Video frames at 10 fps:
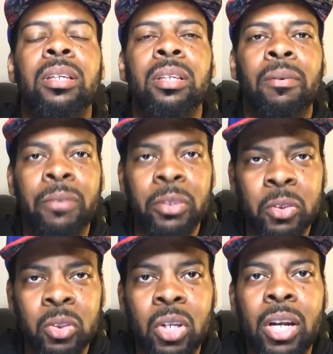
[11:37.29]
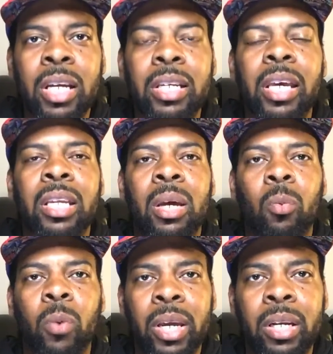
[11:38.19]
the officials saw that, they ended
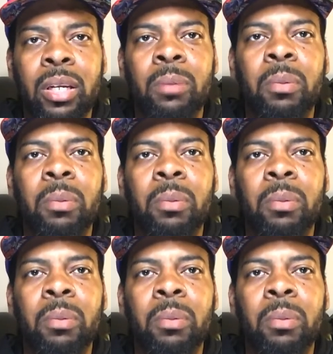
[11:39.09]
up raiding them,